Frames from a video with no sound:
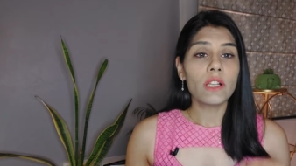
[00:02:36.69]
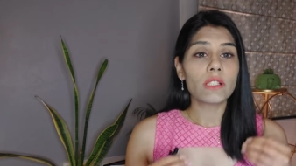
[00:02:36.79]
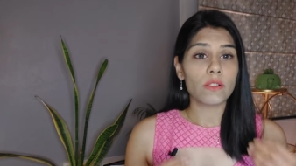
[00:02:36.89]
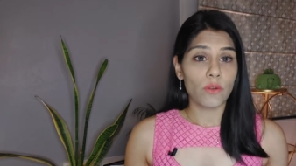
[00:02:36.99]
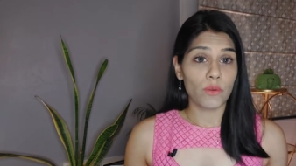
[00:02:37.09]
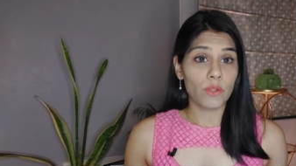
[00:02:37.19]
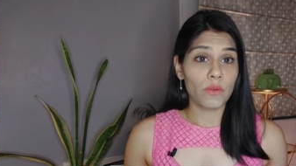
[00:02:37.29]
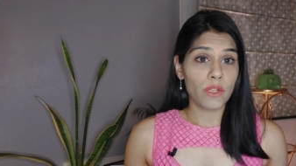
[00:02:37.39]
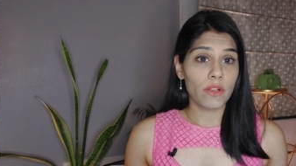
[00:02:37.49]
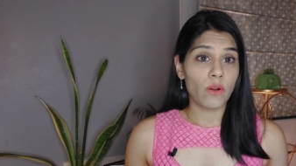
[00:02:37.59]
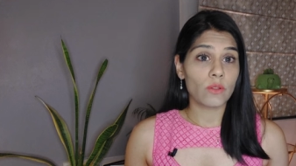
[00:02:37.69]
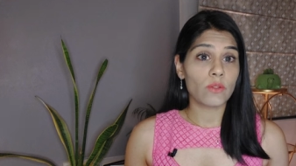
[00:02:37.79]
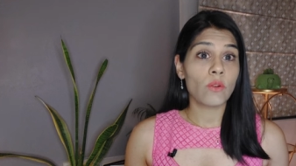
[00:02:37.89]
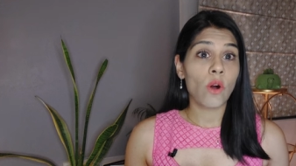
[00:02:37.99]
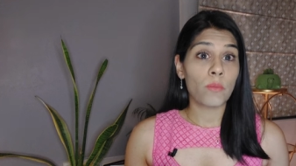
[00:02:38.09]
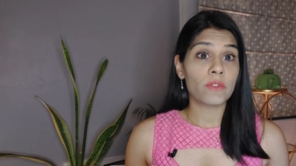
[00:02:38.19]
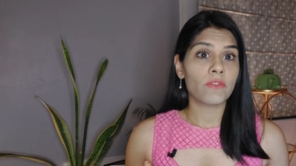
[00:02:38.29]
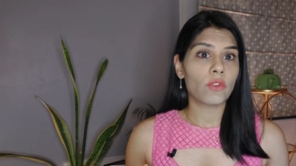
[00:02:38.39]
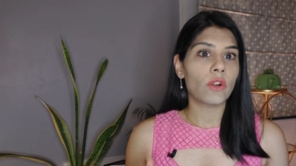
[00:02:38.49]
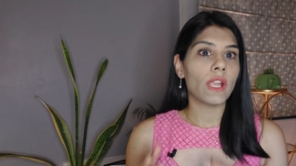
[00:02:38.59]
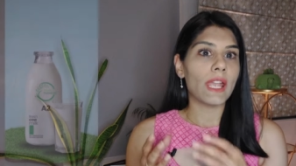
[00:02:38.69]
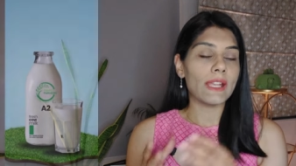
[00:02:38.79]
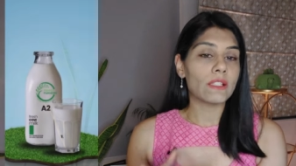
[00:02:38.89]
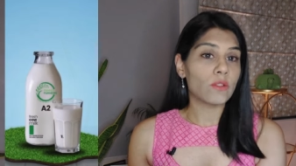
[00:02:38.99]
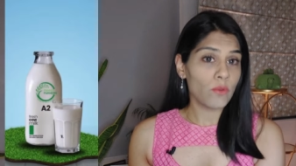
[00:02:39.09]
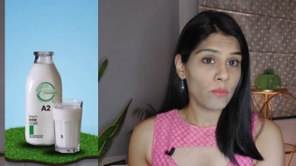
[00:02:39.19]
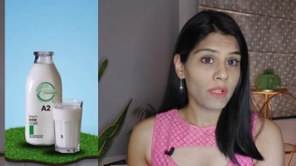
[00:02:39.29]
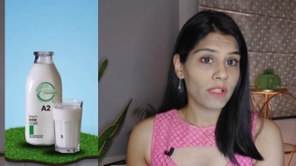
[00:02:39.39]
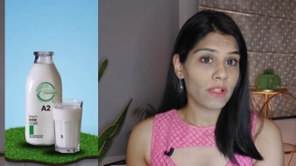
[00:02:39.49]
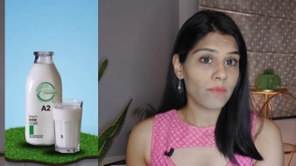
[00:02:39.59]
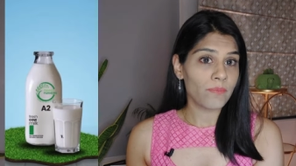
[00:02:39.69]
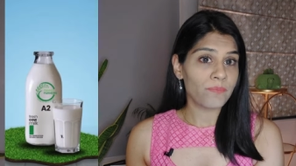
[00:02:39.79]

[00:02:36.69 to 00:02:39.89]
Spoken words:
So you can also opt for A2 milk,